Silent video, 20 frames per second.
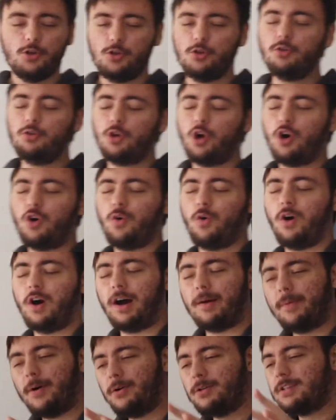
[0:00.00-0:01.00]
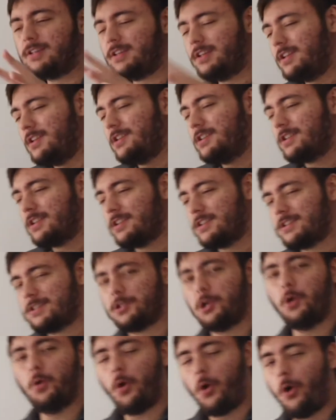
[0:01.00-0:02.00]
you know about a little
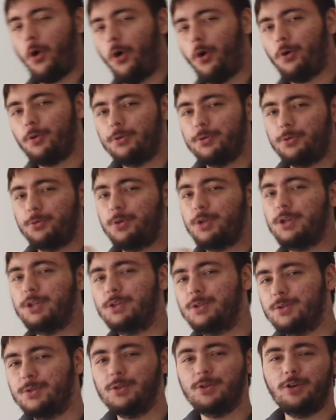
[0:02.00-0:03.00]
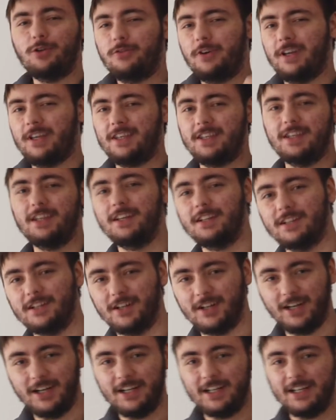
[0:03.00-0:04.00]
show called Redo of a Healer.